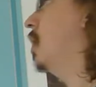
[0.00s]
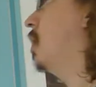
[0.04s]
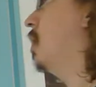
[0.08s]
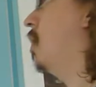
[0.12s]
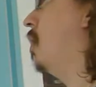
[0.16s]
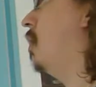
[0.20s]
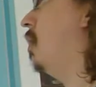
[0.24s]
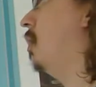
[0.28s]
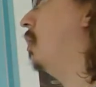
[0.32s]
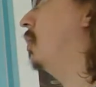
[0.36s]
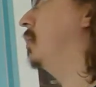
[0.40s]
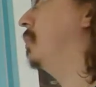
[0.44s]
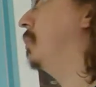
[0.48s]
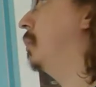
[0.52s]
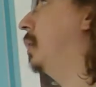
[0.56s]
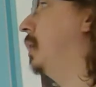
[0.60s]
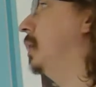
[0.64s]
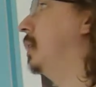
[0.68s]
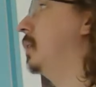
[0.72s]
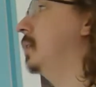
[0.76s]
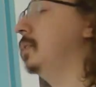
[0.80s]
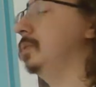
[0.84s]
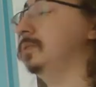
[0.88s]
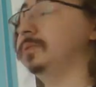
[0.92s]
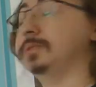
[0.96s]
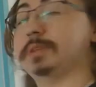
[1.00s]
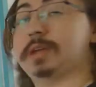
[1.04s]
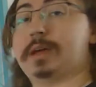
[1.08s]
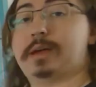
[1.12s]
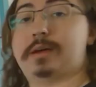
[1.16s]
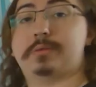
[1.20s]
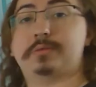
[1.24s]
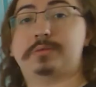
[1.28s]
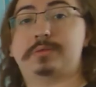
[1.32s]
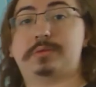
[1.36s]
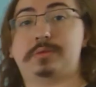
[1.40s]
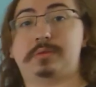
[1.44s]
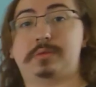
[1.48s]
all the way
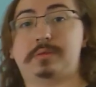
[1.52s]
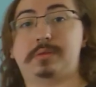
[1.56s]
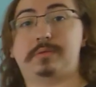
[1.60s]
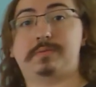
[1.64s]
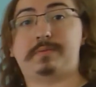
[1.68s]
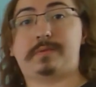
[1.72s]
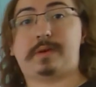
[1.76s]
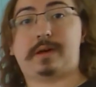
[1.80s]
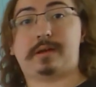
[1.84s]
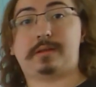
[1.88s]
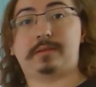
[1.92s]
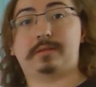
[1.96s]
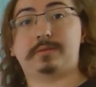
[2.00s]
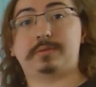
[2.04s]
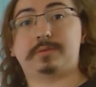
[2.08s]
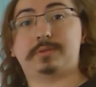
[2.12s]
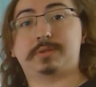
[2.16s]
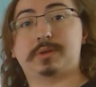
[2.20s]
down to the final